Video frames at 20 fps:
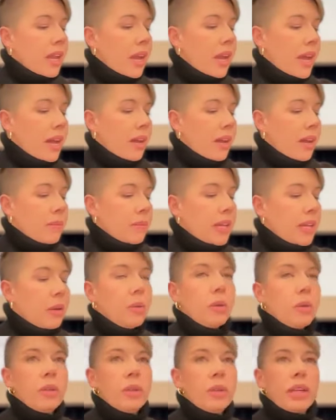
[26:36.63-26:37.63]
It
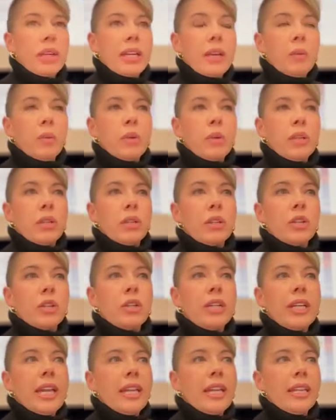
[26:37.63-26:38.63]
will
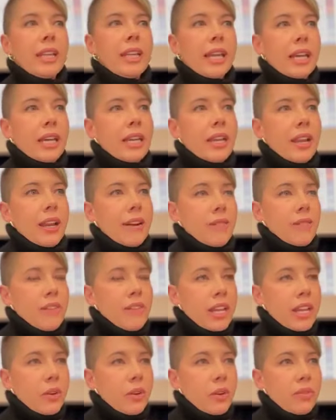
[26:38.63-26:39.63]
create like an
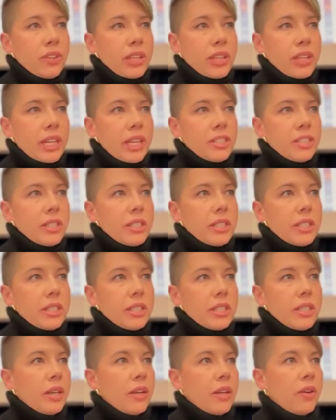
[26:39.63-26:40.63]
event
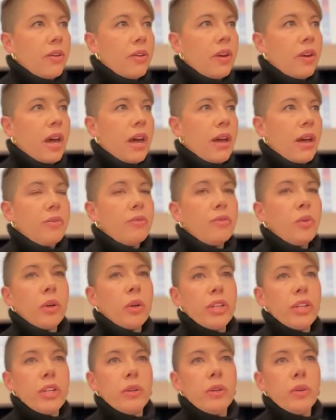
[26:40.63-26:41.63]
notification for
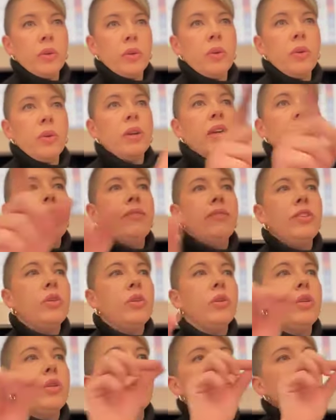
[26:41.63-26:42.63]
you if you
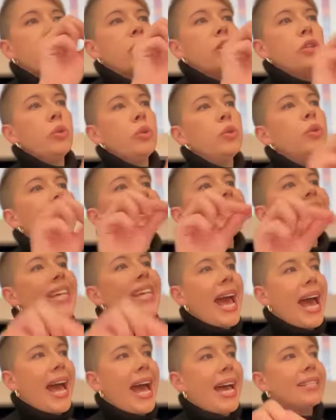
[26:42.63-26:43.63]
use the Google
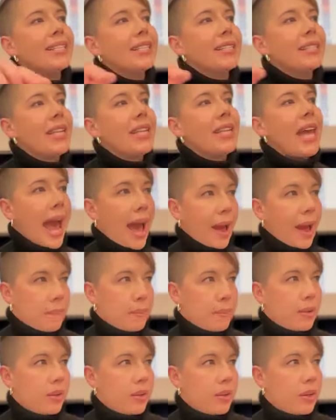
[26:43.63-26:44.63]
Tasks app.
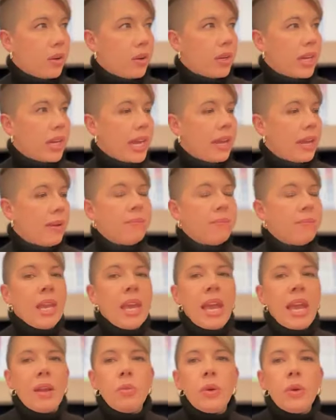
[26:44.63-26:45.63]
Okay.
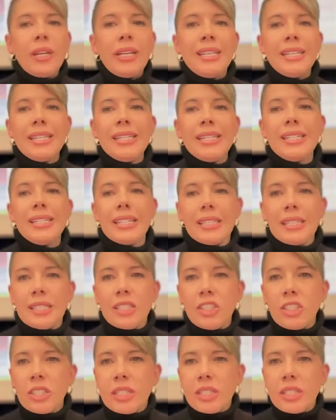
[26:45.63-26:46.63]
And what it is
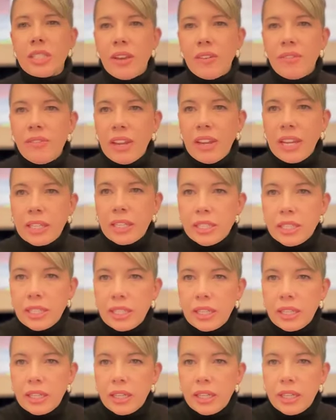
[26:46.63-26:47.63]
it's just a
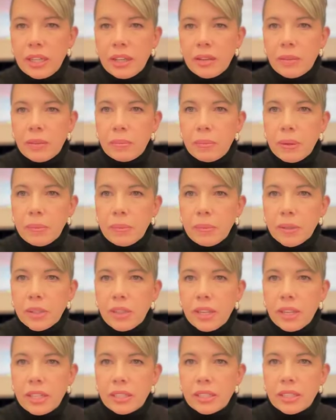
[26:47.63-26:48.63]
fancy, oh, bummer
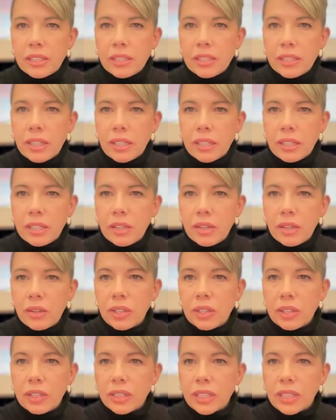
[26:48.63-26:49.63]
that it's not,
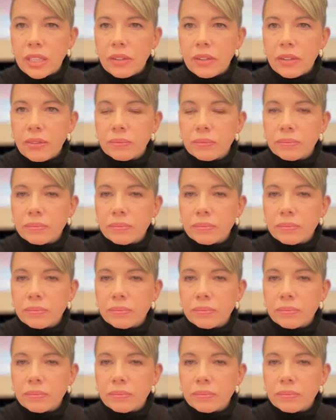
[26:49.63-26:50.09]
hold on a second.